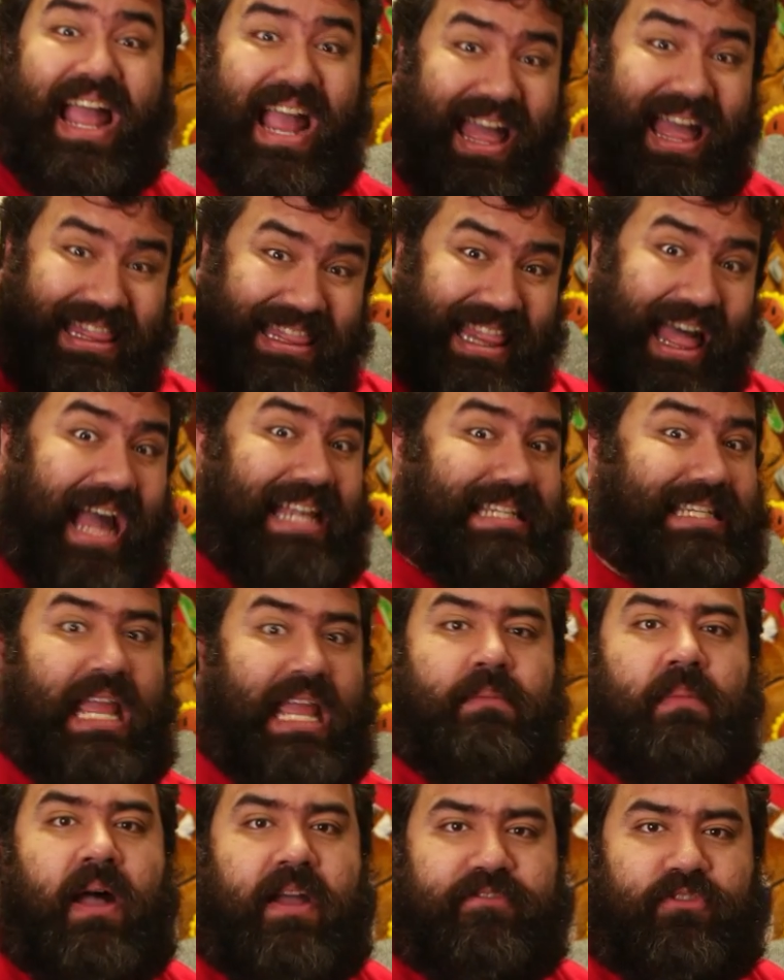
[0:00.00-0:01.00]
And that
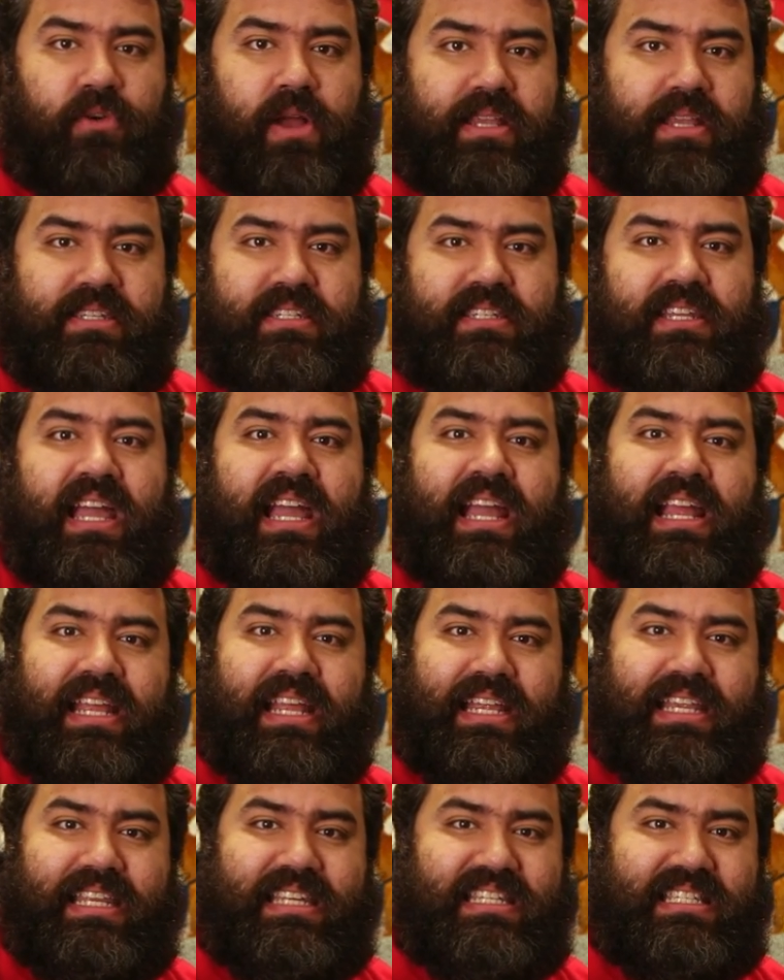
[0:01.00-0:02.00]
day, my friends,
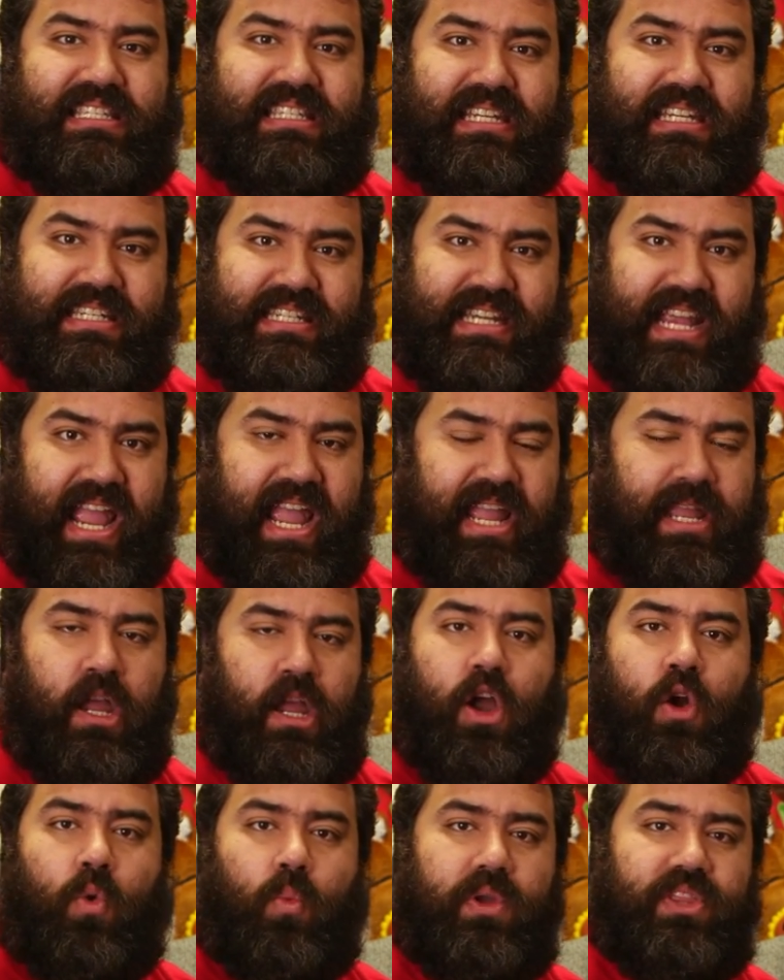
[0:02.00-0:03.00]
is today,
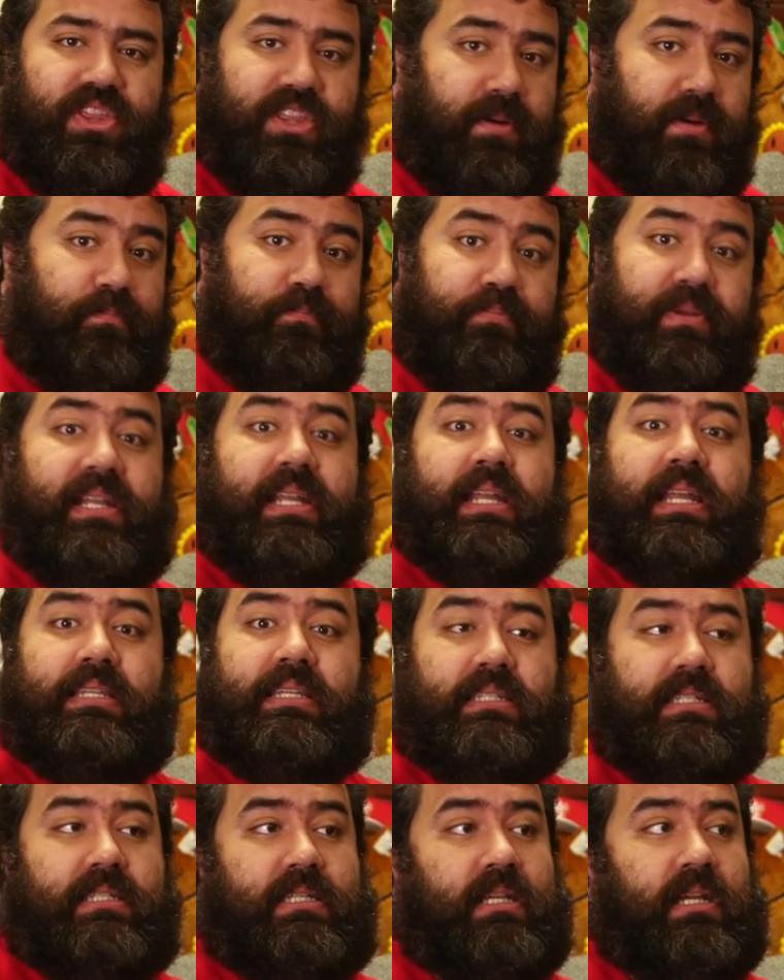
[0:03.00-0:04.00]
with the
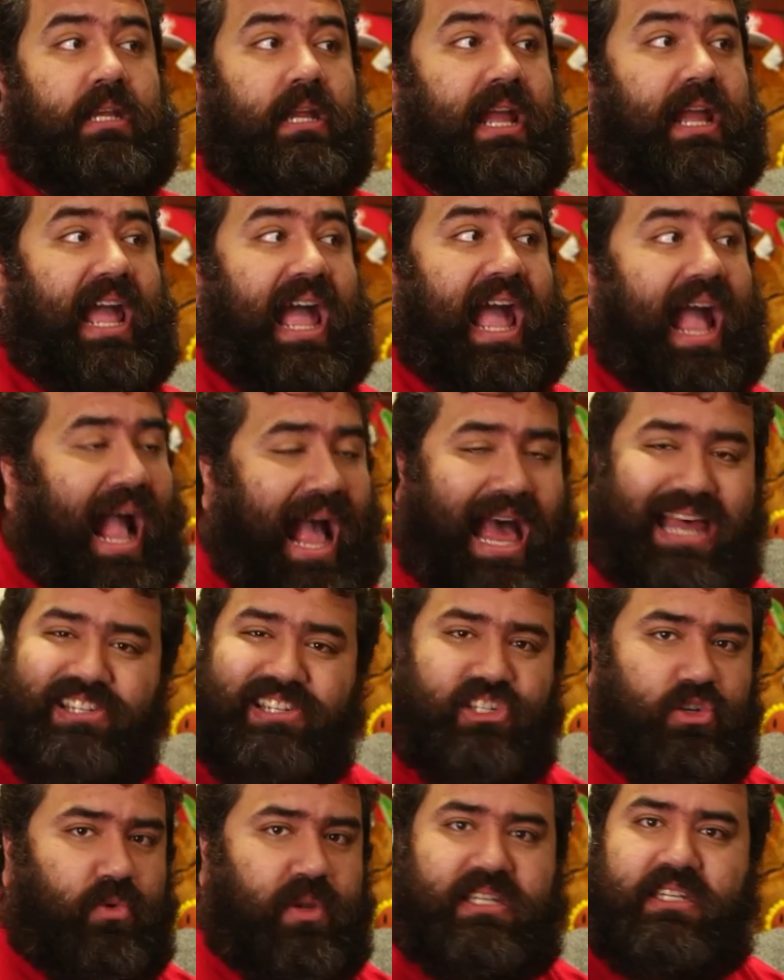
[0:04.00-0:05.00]
biggest
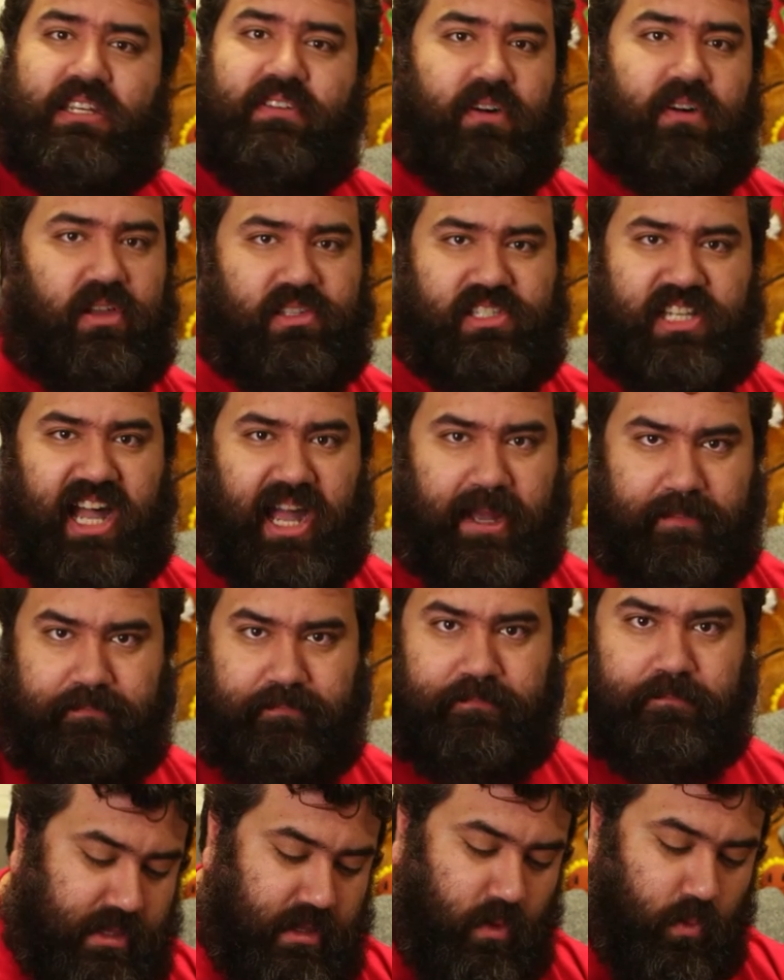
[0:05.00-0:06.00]
asterisk of all time.